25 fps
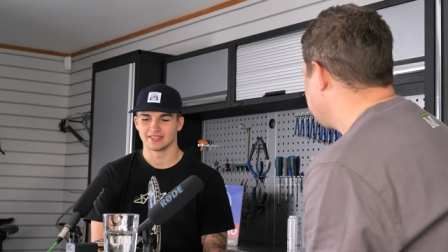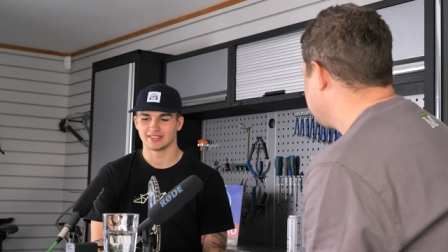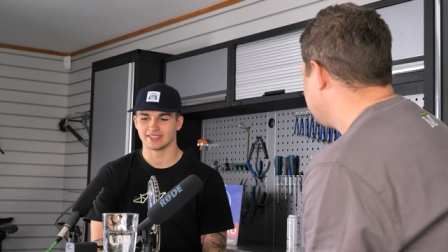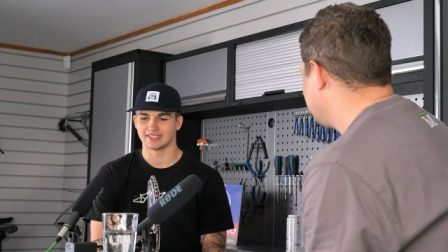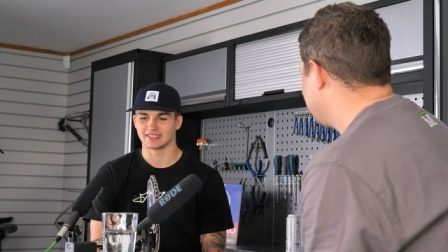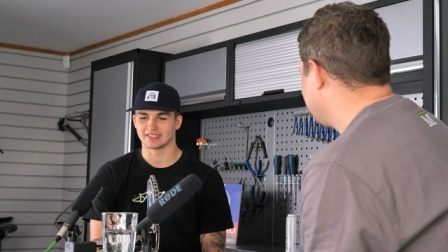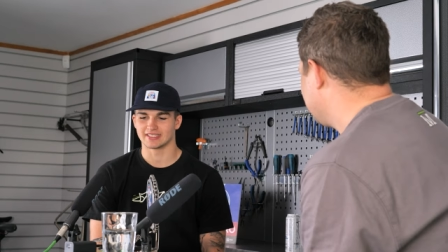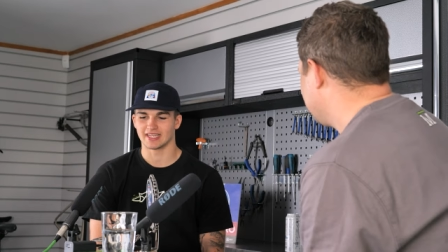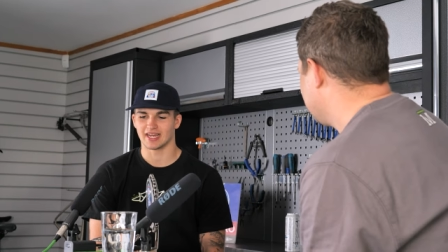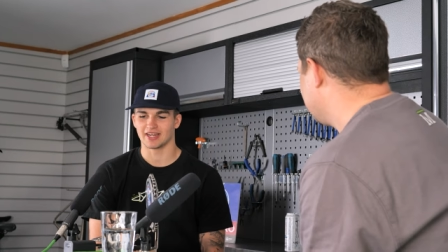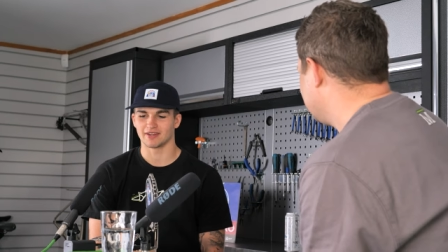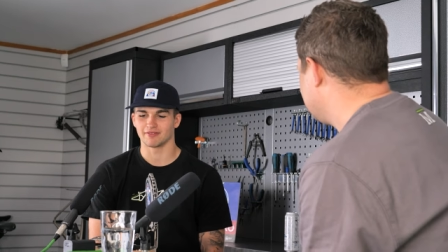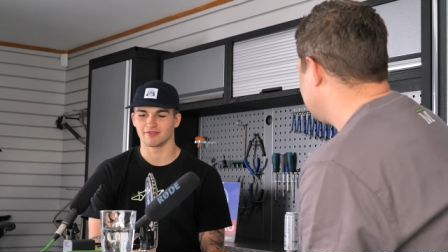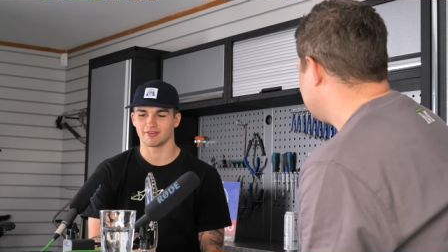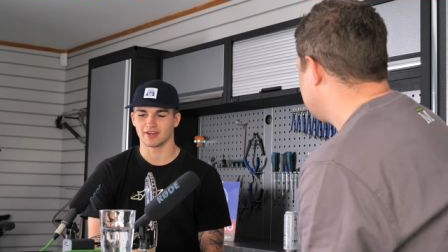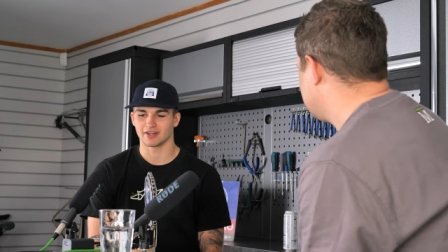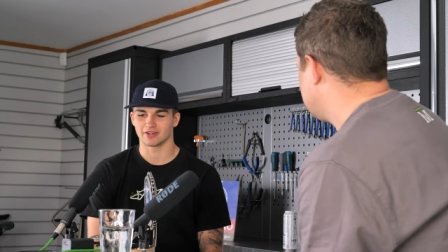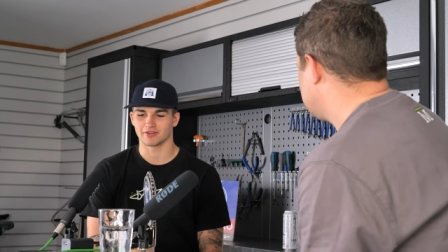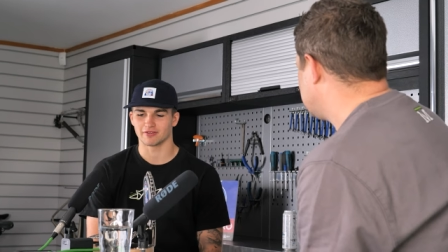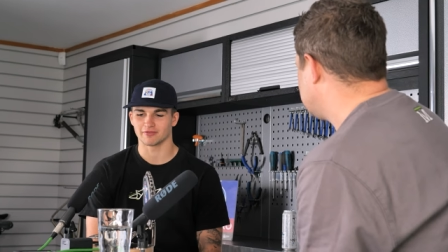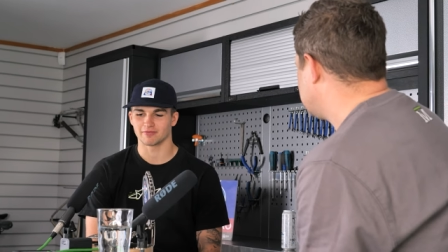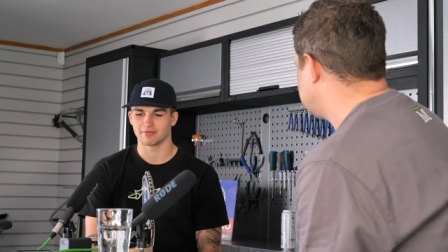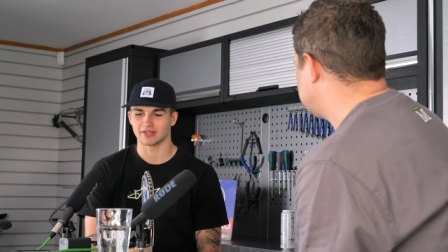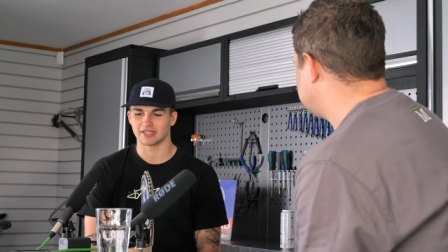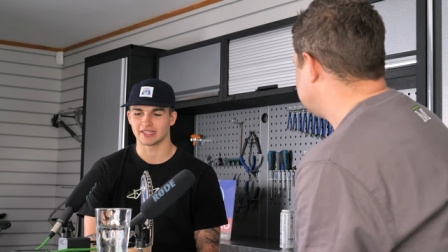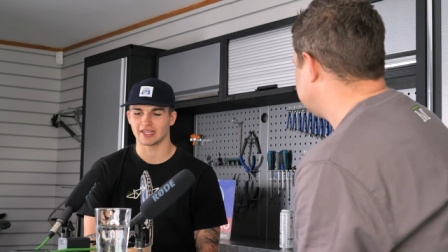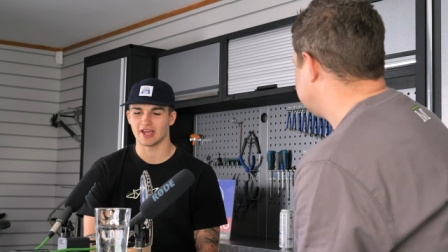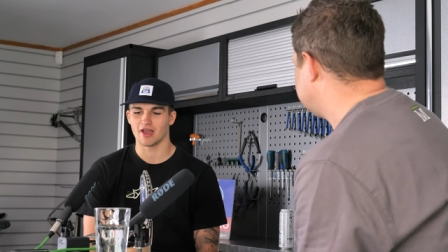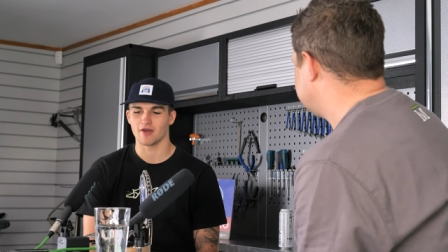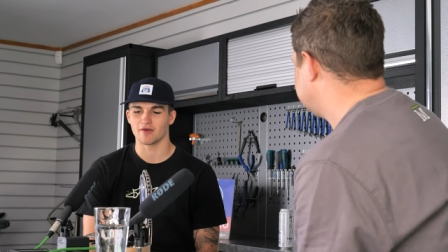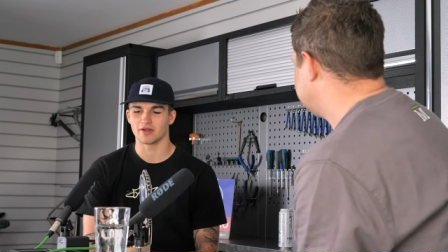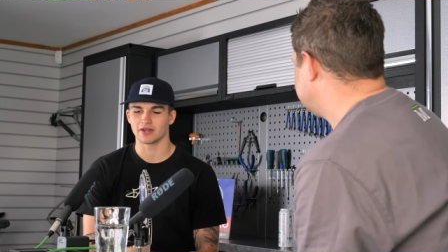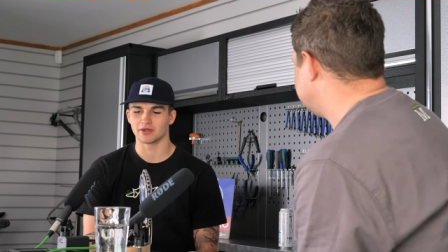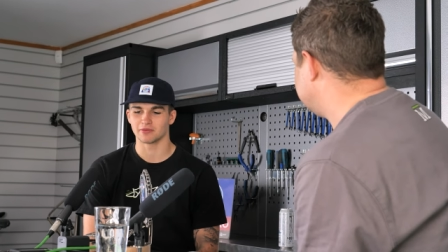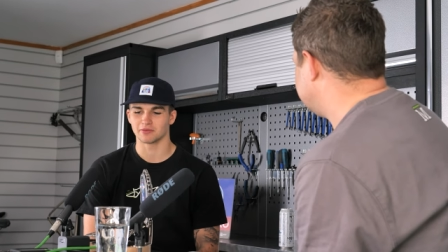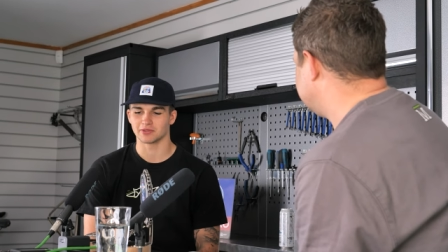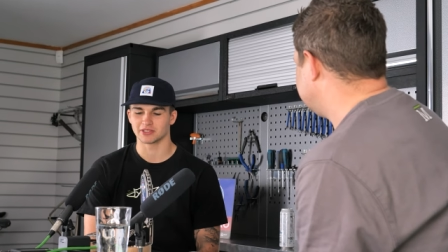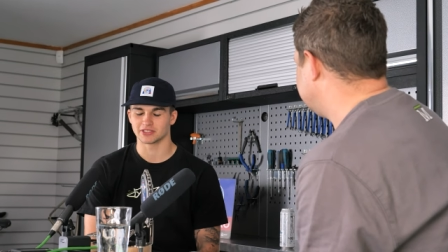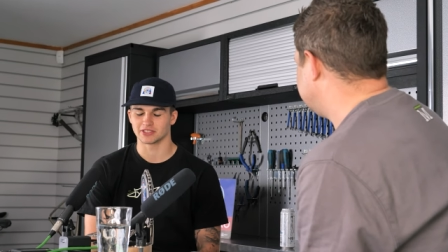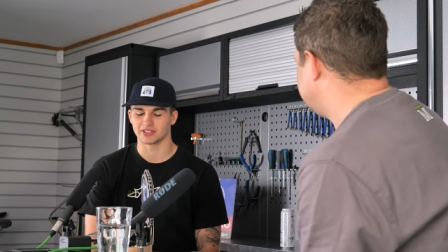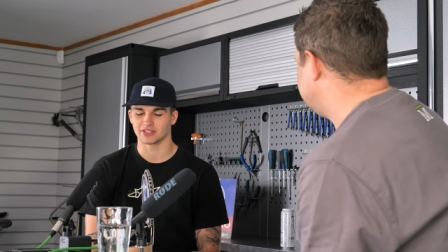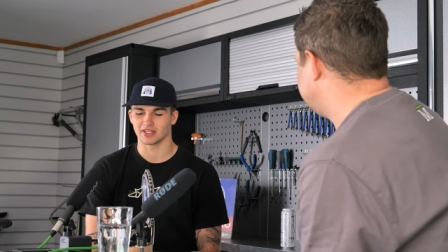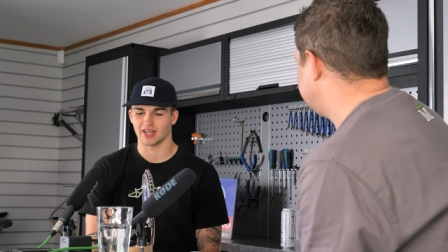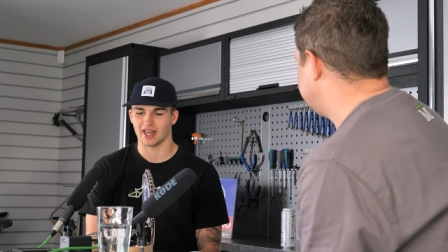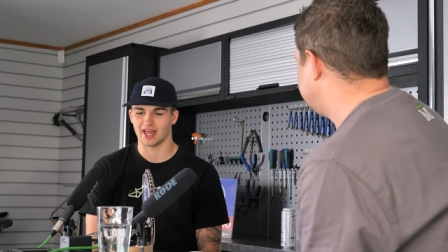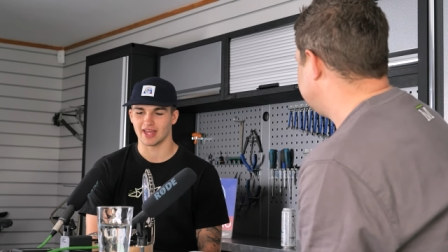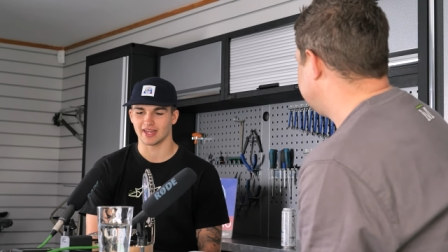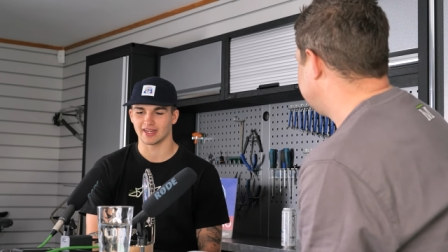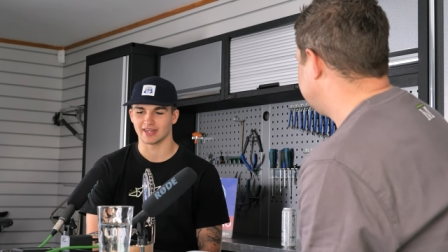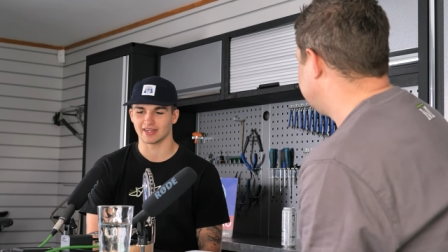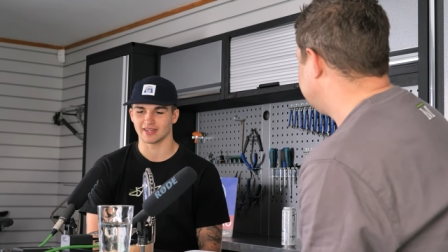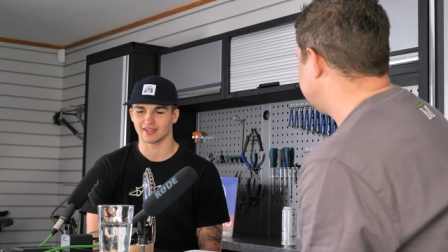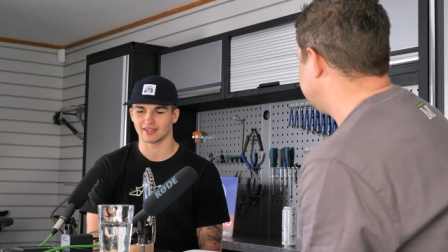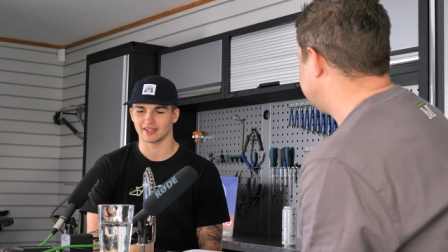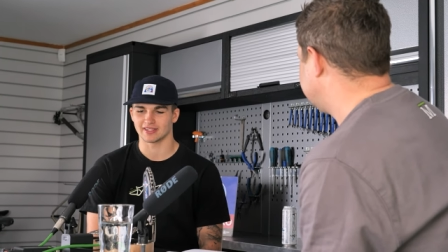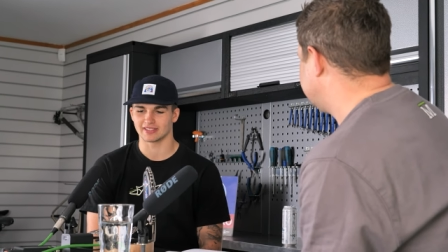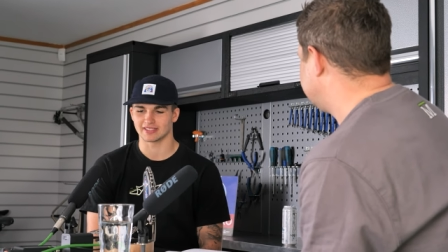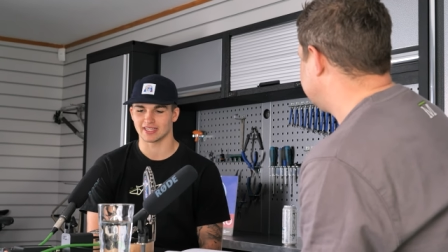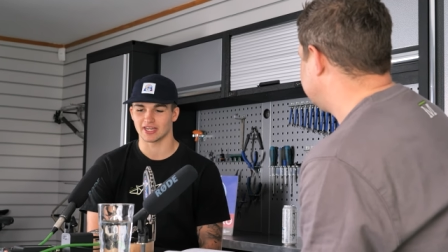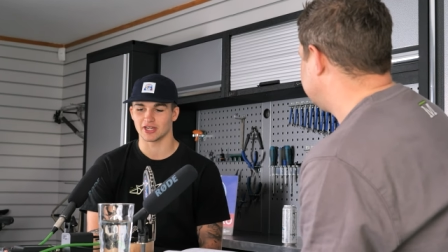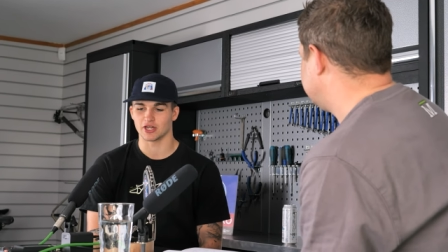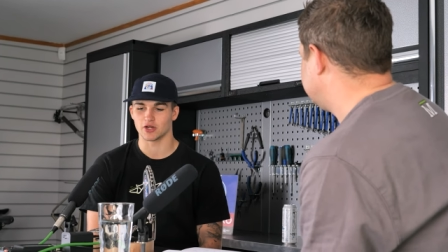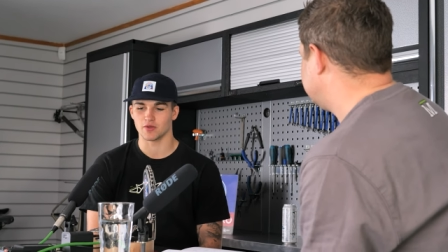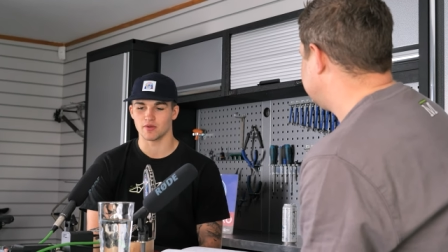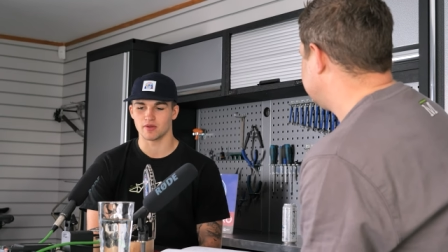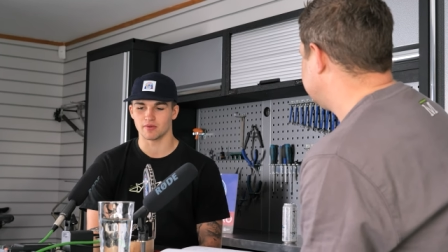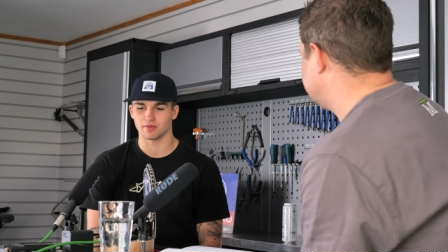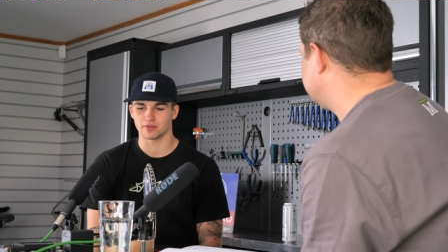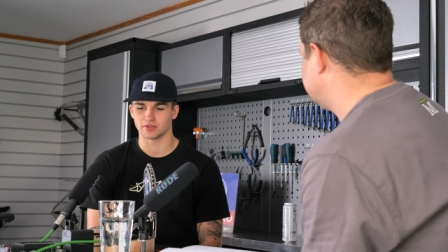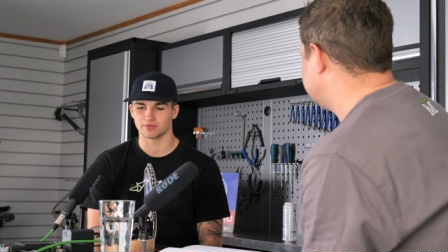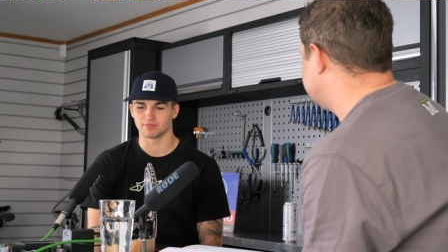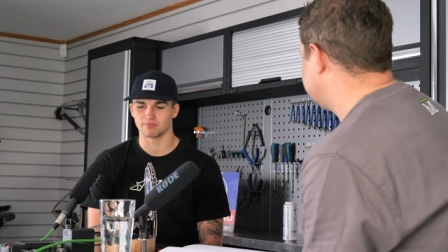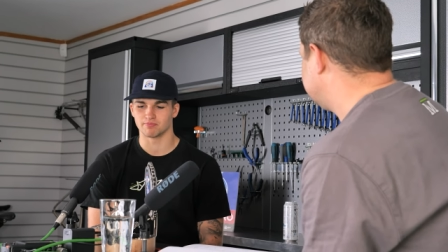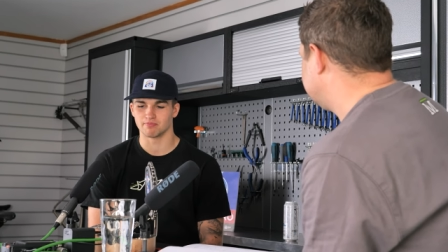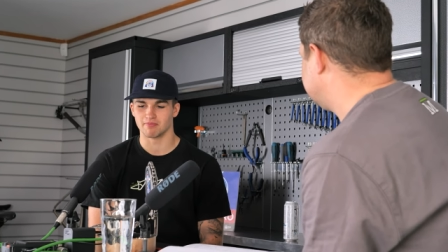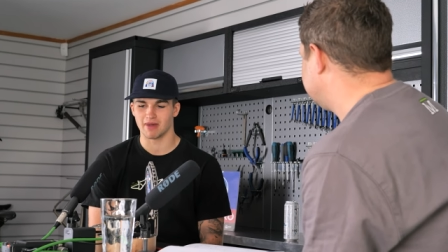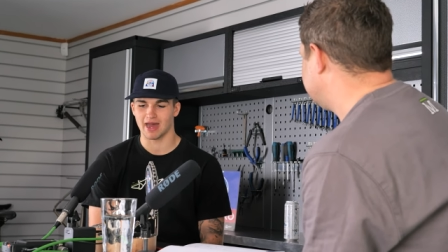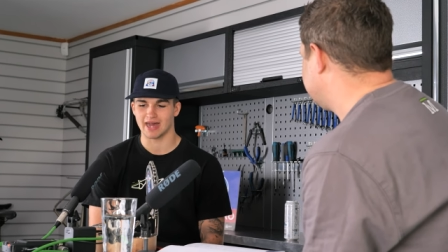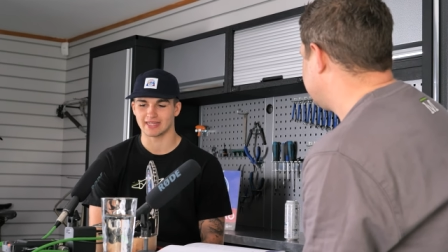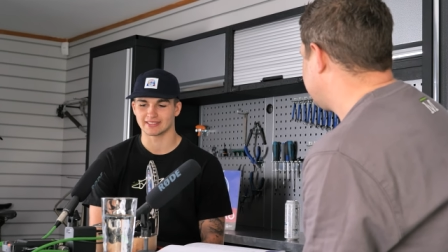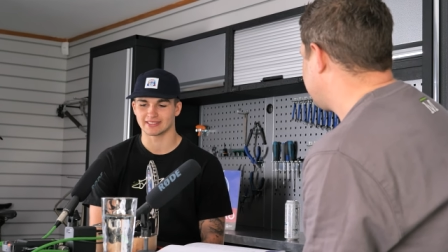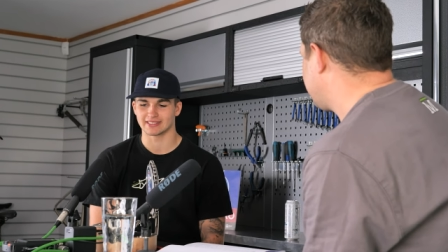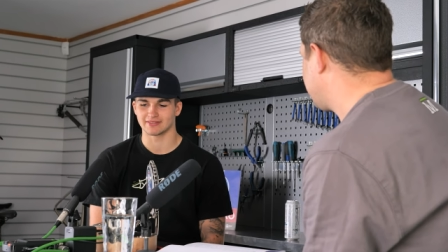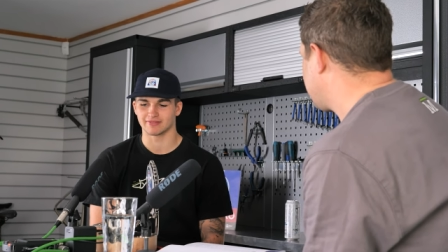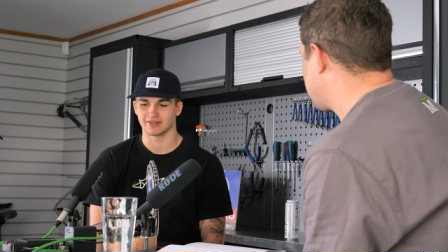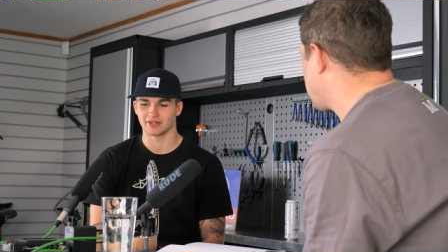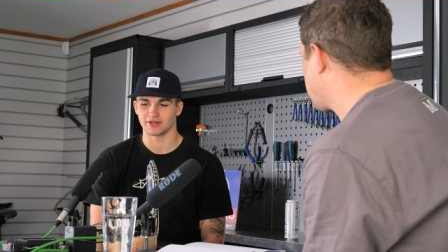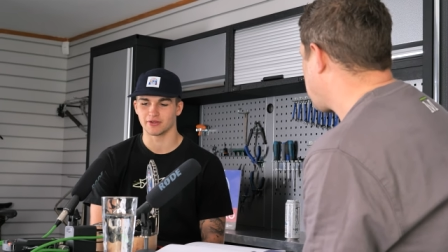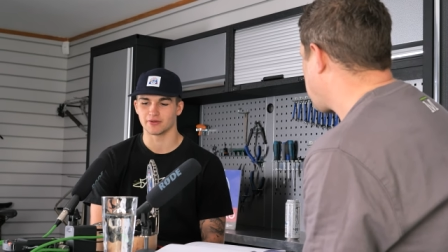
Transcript: The deciding factor of me going wasn't like, because I knew it was massive.